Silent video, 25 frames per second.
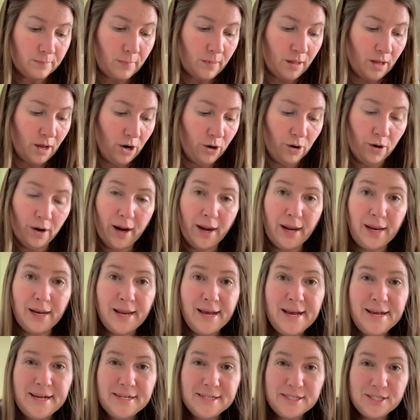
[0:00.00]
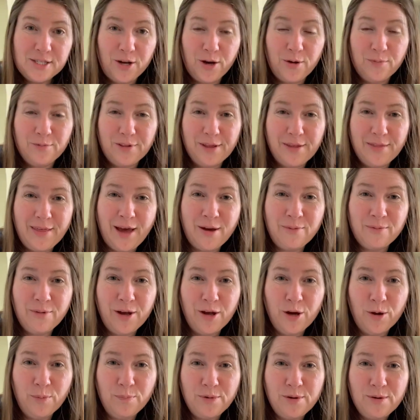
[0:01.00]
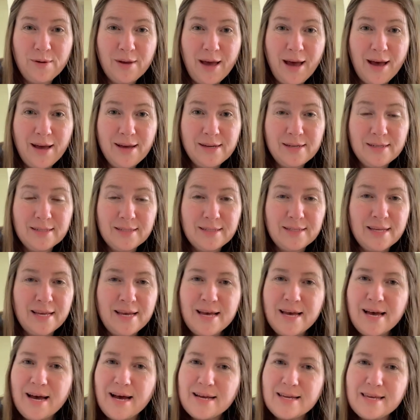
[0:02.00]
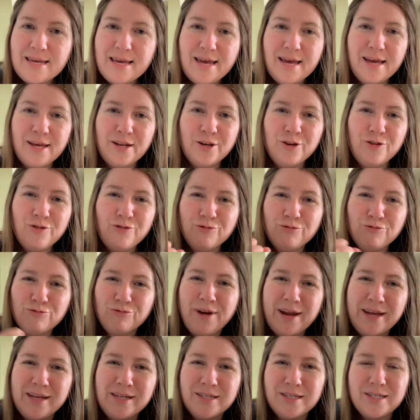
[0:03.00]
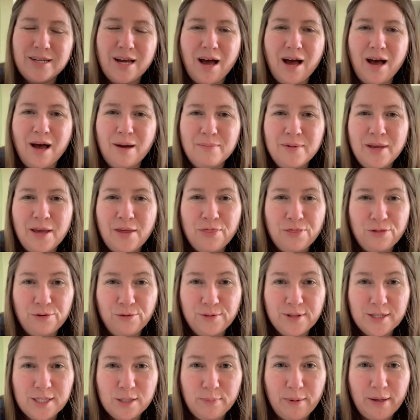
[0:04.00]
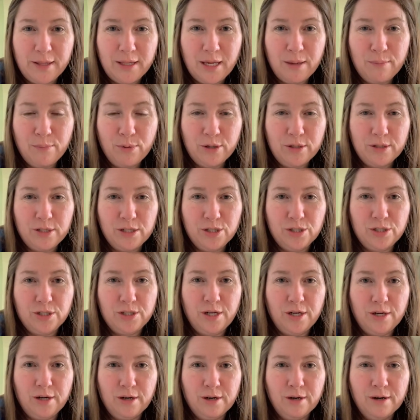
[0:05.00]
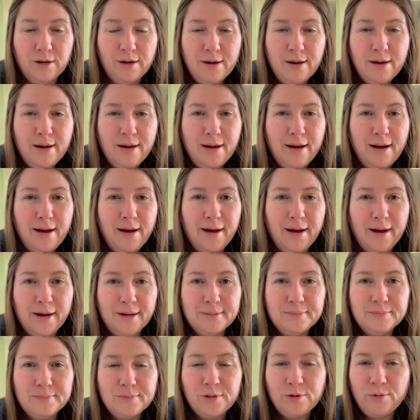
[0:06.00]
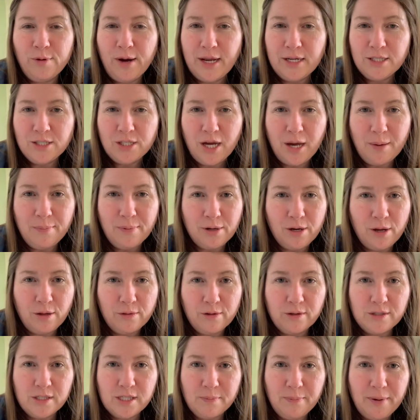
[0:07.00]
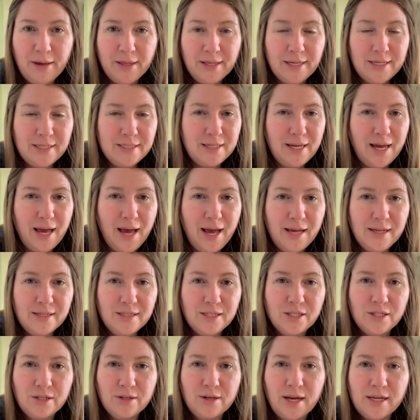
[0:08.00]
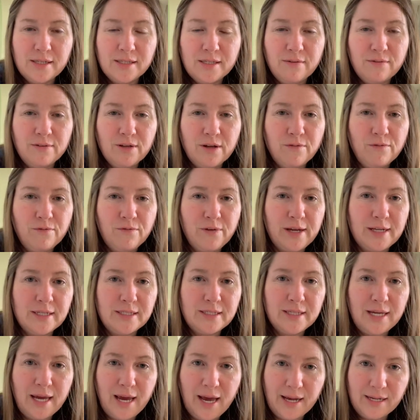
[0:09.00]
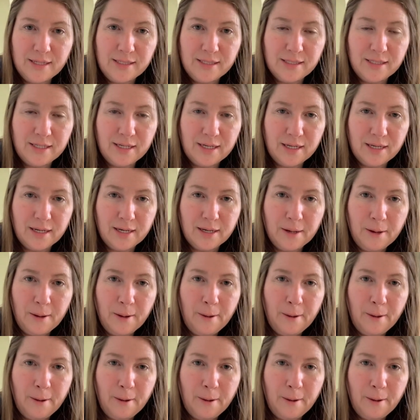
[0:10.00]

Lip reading: All right, so hopefully that will help you guys. Again, great job getting through the spelling book this year. Great job on all those spelling tests. You guys have done fantastic.